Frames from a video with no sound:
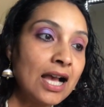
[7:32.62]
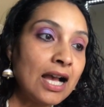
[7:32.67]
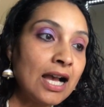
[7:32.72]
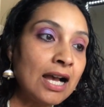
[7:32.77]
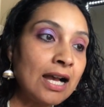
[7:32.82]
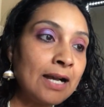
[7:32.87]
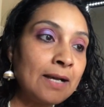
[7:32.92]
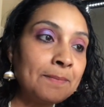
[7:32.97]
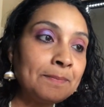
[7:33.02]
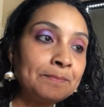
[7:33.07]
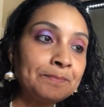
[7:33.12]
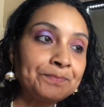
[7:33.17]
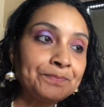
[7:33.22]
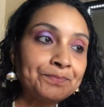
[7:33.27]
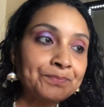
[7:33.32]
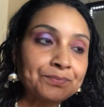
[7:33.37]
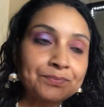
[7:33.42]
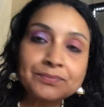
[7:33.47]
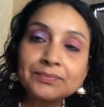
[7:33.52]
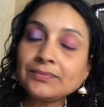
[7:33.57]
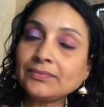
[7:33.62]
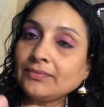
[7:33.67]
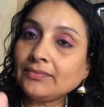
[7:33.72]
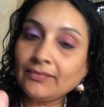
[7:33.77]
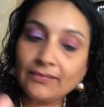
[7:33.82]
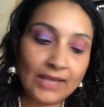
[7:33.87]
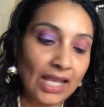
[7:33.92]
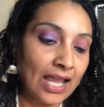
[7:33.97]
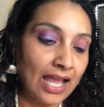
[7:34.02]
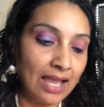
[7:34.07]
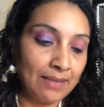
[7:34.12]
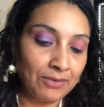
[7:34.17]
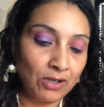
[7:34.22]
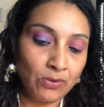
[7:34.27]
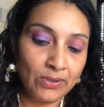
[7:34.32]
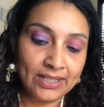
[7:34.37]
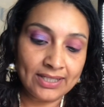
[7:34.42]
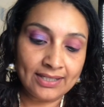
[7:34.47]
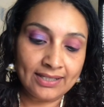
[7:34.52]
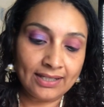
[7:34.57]
I'm
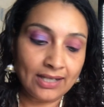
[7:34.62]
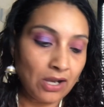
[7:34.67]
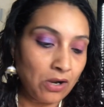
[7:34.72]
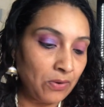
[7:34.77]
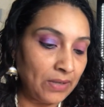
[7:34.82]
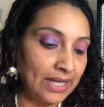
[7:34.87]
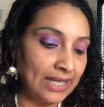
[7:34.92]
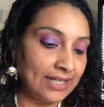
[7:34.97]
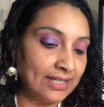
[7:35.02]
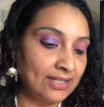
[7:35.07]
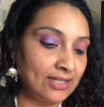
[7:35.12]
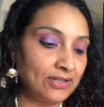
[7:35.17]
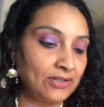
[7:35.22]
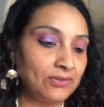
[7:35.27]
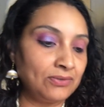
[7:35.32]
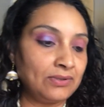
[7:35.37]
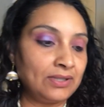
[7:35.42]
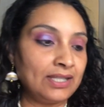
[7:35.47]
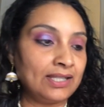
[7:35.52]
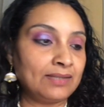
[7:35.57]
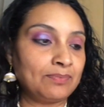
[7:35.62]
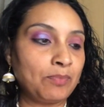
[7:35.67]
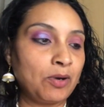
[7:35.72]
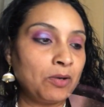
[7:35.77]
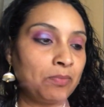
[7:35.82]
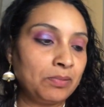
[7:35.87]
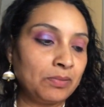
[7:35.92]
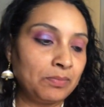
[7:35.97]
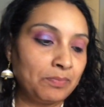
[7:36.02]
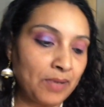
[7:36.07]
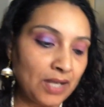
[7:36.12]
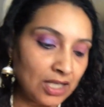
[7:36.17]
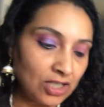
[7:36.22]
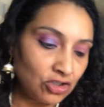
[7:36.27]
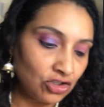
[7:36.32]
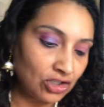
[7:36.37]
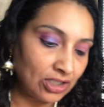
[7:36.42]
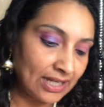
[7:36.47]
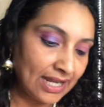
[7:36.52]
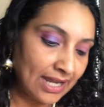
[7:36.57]
going to go into this Purple
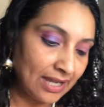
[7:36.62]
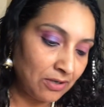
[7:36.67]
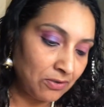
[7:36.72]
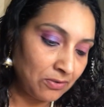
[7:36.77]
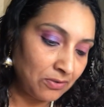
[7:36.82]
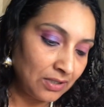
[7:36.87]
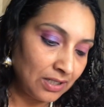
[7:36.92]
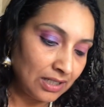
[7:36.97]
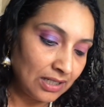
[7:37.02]
Punch now.